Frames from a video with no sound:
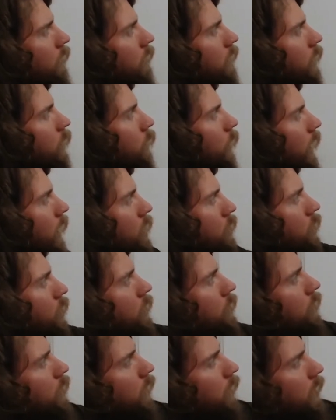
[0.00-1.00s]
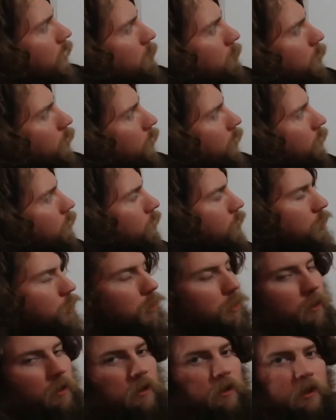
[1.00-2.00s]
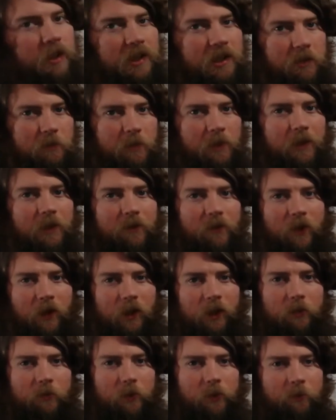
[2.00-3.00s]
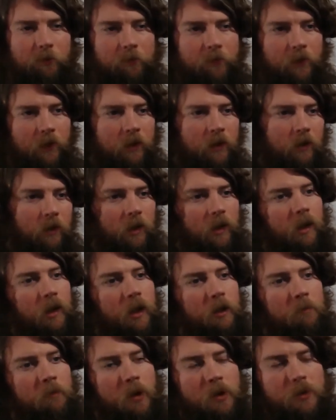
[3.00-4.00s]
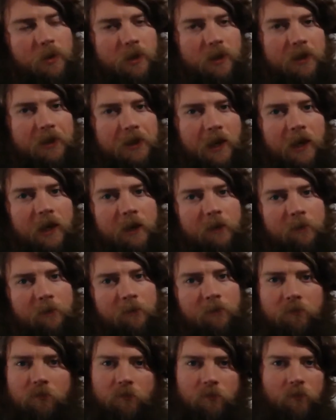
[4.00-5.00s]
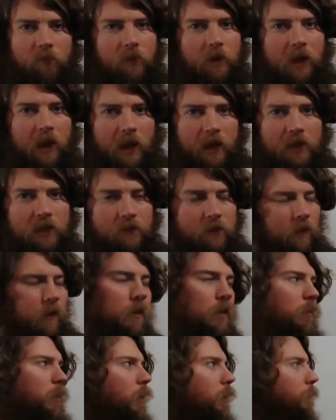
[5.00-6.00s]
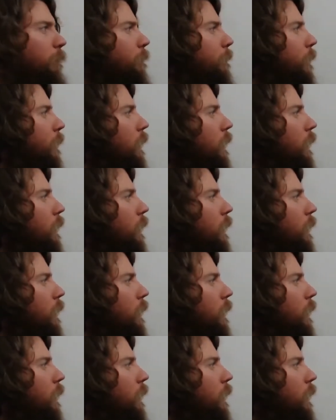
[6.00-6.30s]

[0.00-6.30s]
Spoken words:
equation, your input was your independent variable, most of the time the x variable,